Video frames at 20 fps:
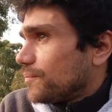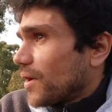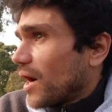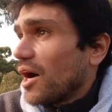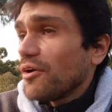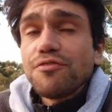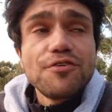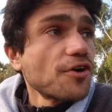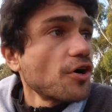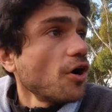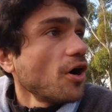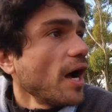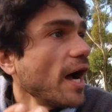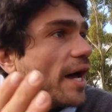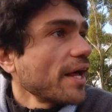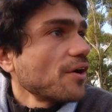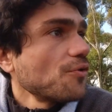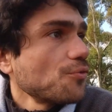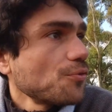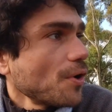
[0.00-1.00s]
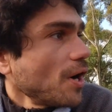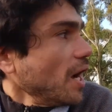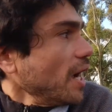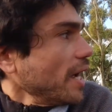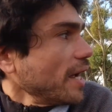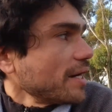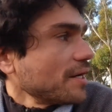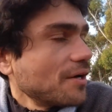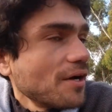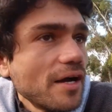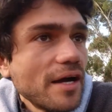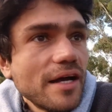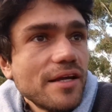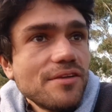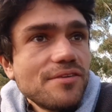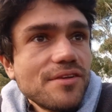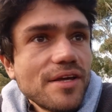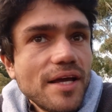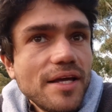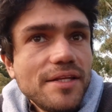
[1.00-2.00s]
I forgot how to ride,
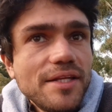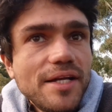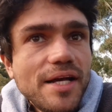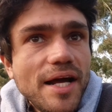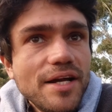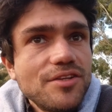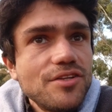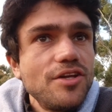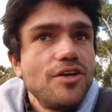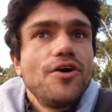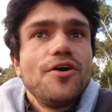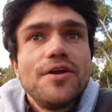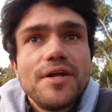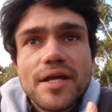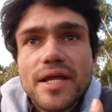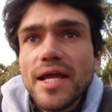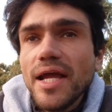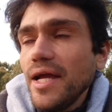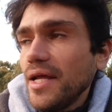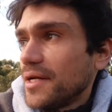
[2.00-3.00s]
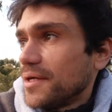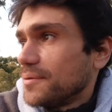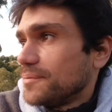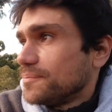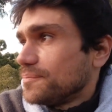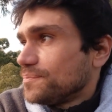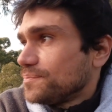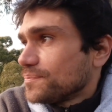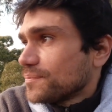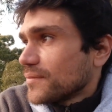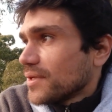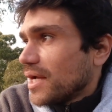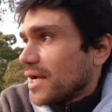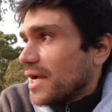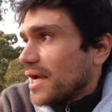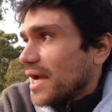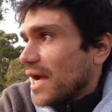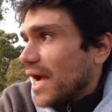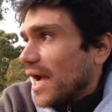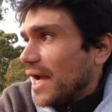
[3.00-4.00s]
guys, and then I had to learn again.
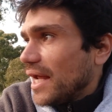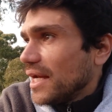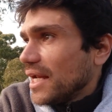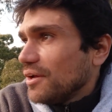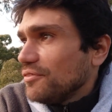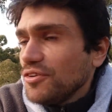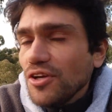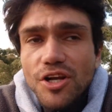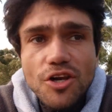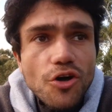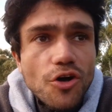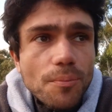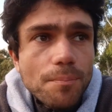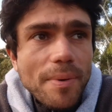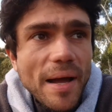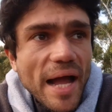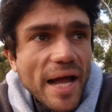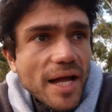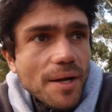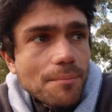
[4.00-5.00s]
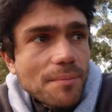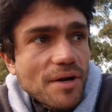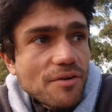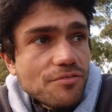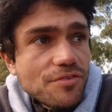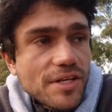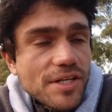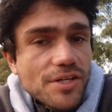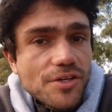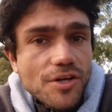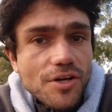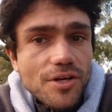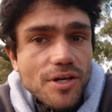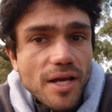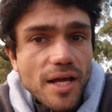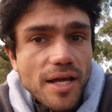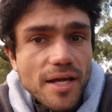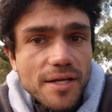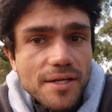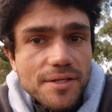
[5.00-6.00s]
And if you look back at my video,
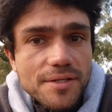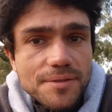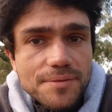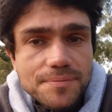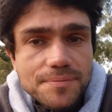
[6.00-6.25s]
like,